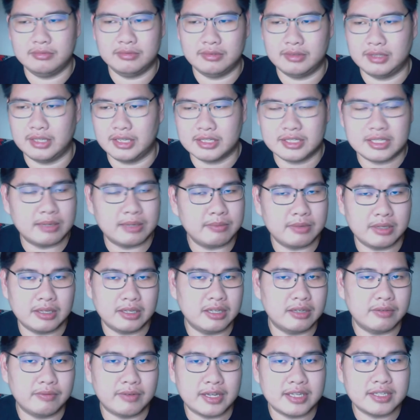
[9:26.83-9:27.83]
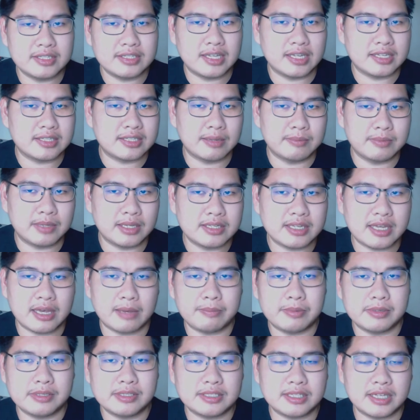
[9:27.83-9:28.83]
there's some events that sometimes
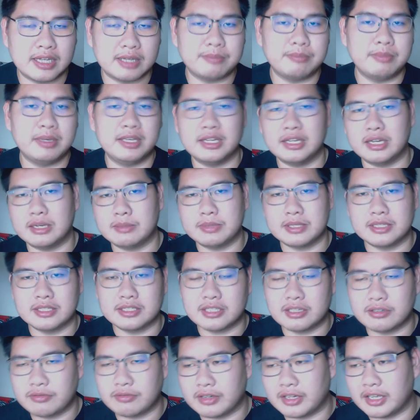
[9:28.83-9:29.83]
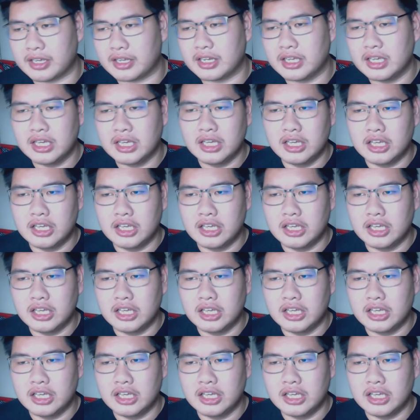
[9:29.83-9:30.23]
happens, like meetups and stuff like that.